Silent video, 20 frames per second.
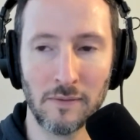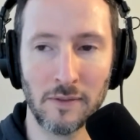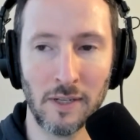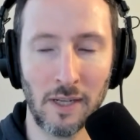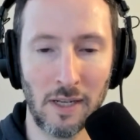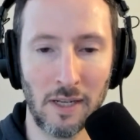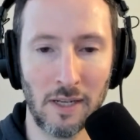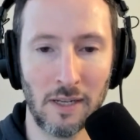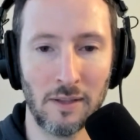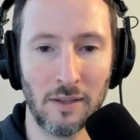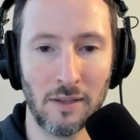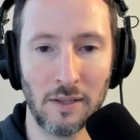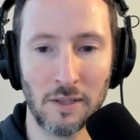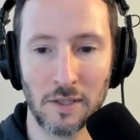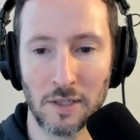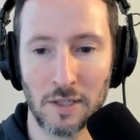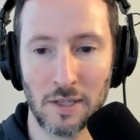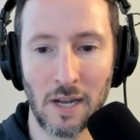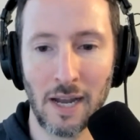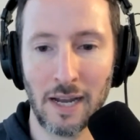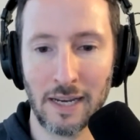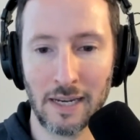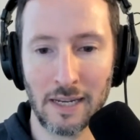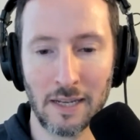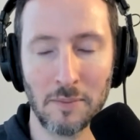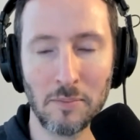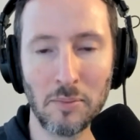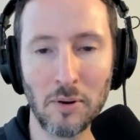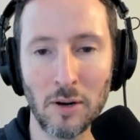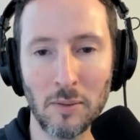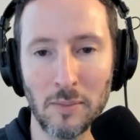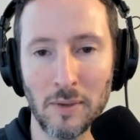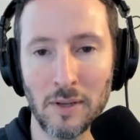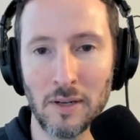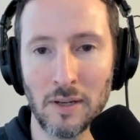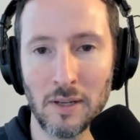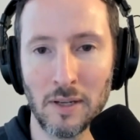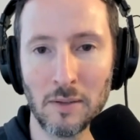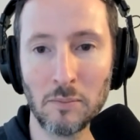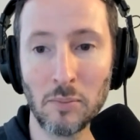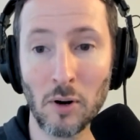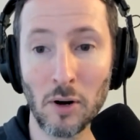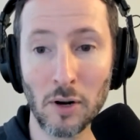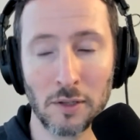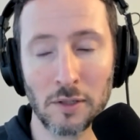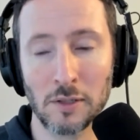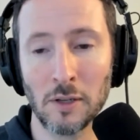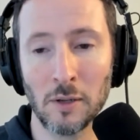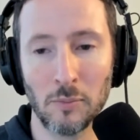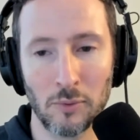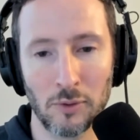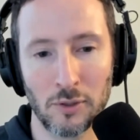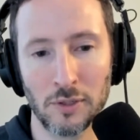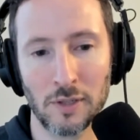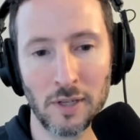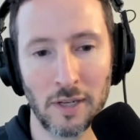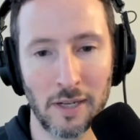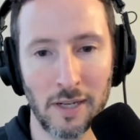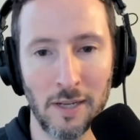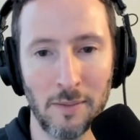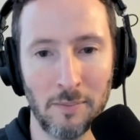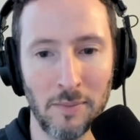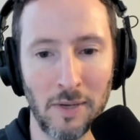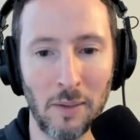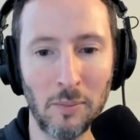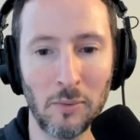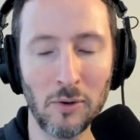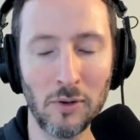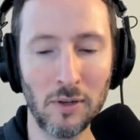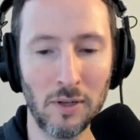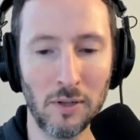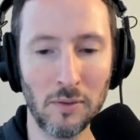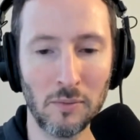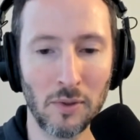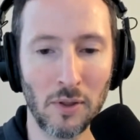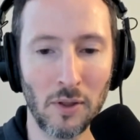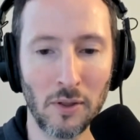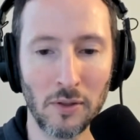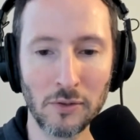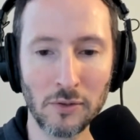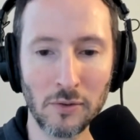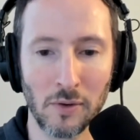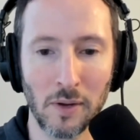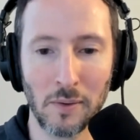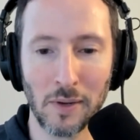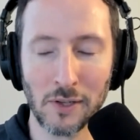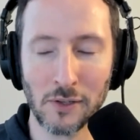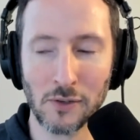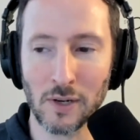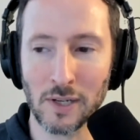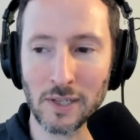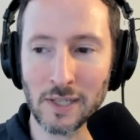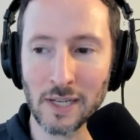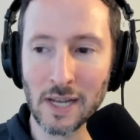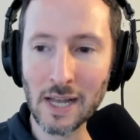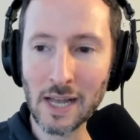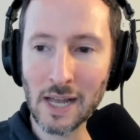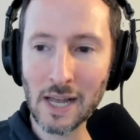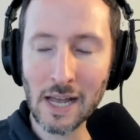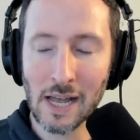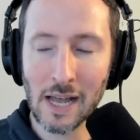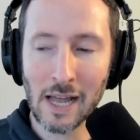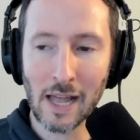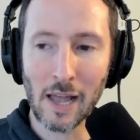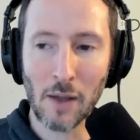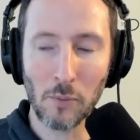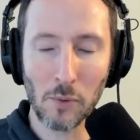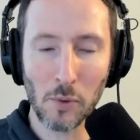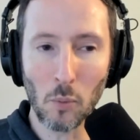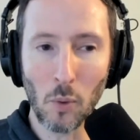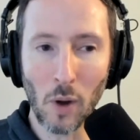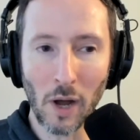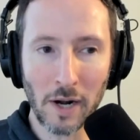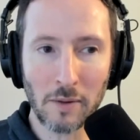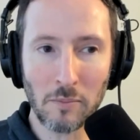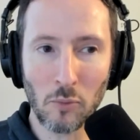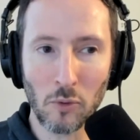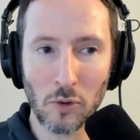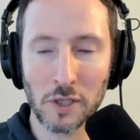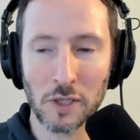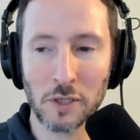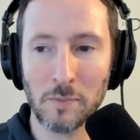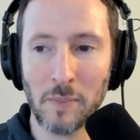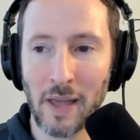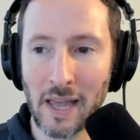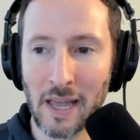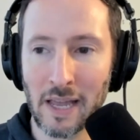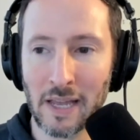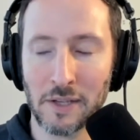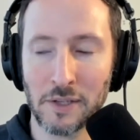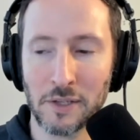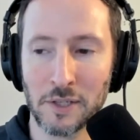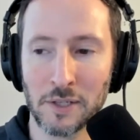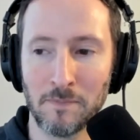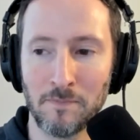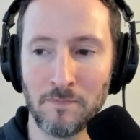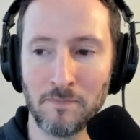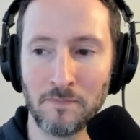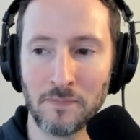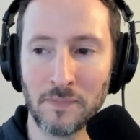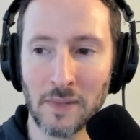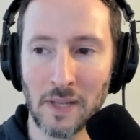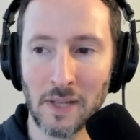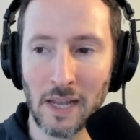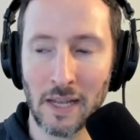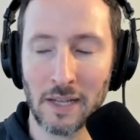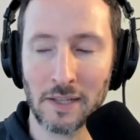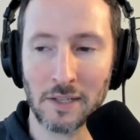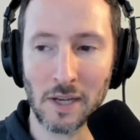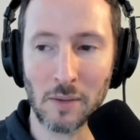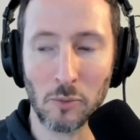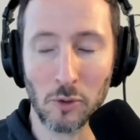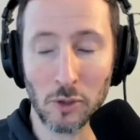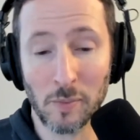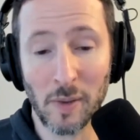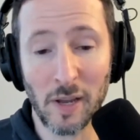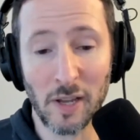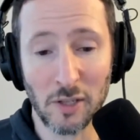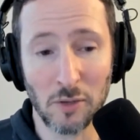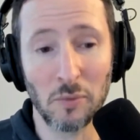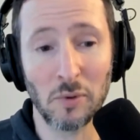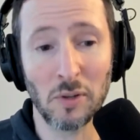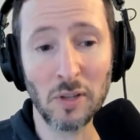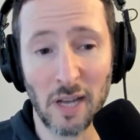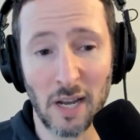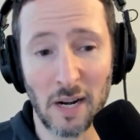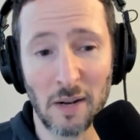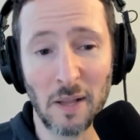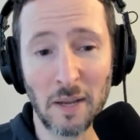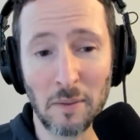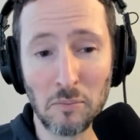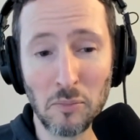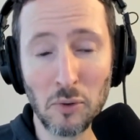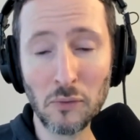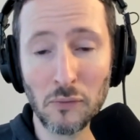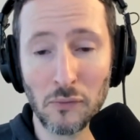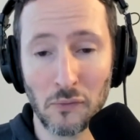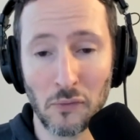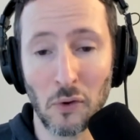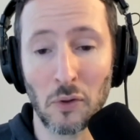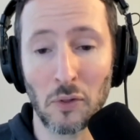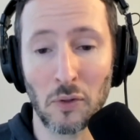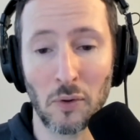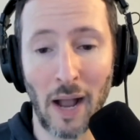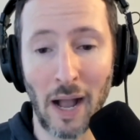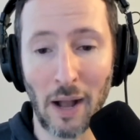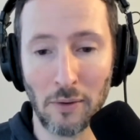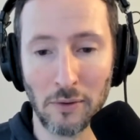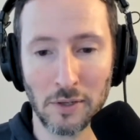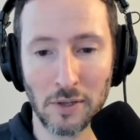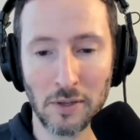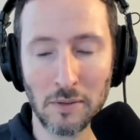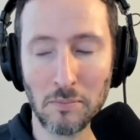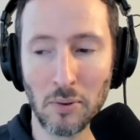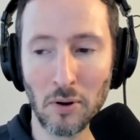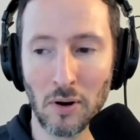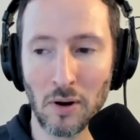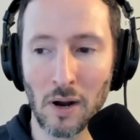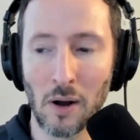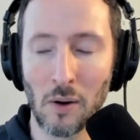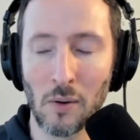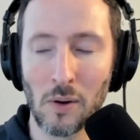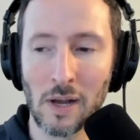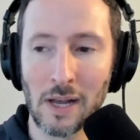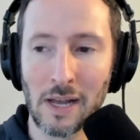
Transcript: in this tiny apartment in Park Slope, which is like a hip neighborhood with all these great restaurants. And we wanted more space. And to get more space, you really got to like move further out into the borough.